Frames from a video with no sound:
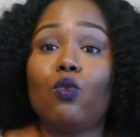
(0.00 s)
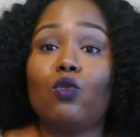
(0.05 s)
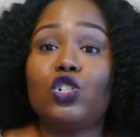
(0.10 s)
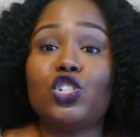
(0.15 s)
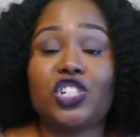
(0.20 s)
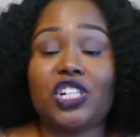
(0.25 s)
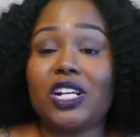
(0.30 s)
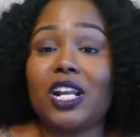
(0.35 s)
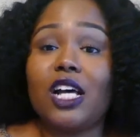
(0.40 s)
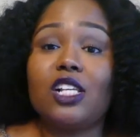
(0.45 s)

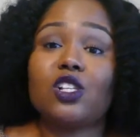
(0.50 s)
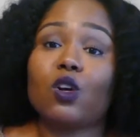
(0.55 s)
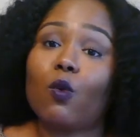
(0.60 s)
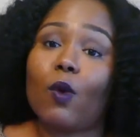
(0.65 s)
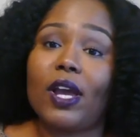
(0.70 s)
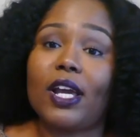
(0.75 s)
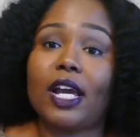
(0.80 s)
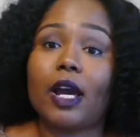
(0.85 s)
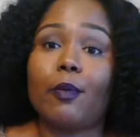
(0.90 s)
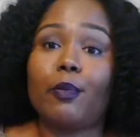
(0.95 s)
she doesn't
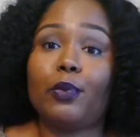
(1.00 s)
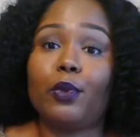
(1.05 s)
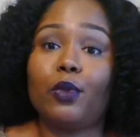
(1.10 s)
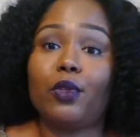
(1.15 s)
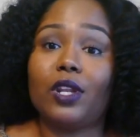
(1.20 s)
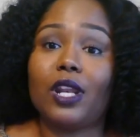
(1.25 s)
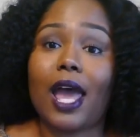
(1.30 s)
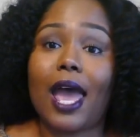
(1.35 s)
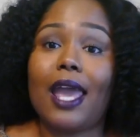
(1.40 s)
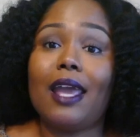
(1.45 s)
wake up through
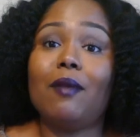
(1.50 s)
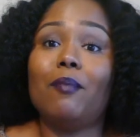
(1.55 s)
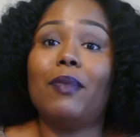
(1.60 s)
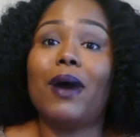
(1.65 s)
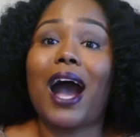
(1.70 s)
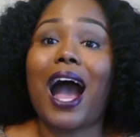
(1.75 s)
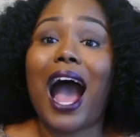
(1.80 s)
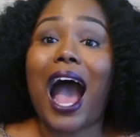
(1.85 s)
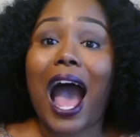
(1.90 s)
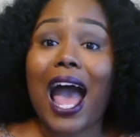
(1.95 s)
the night,
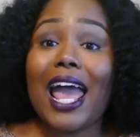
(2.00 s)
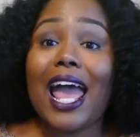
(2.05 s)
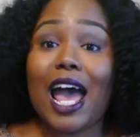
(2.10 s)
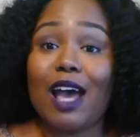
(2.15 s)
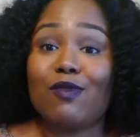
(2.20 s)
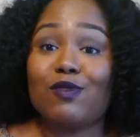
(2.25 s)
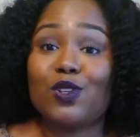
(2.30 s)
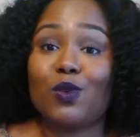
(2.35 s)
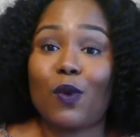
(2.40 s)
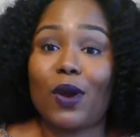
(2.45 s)
but I
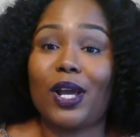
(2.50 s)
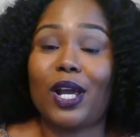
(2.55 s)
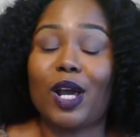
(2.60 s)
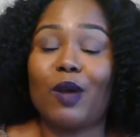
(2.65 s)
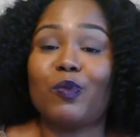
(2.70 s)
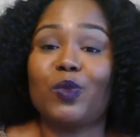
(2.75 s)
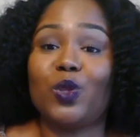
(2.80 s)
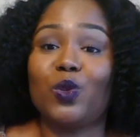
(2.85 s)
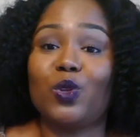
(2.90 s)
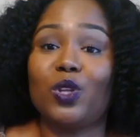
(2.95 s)
have to wake
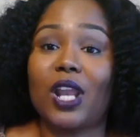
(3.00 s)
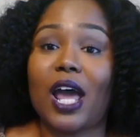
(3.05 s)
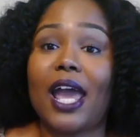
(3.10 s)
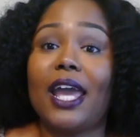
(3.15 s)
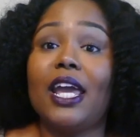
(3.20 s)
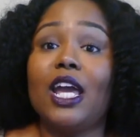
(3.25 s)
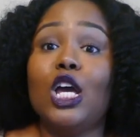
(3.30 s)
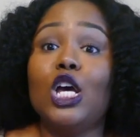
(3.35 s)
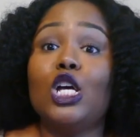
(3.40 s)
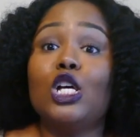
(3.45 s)
up through the
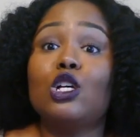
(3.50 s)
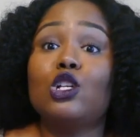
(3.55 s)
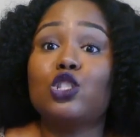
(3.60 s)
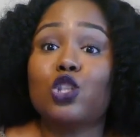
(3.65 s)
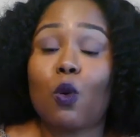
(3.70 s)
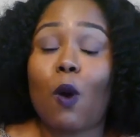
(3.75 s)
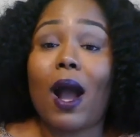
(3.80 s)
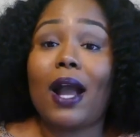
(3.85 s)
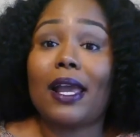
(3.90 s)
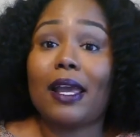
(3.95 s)
night
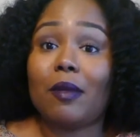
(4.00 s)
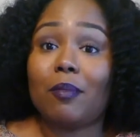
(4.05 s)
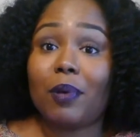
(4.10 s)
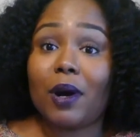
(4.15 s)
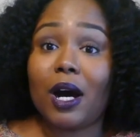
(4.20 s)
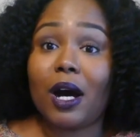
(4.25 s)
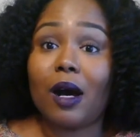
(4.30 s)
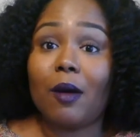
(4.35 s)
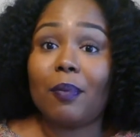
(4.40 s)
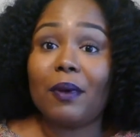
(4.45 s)
so I can
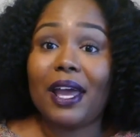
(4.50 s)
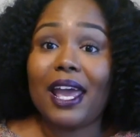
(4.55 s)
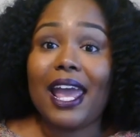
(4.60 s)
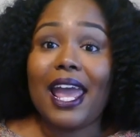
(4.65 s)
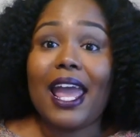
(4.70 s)
pump.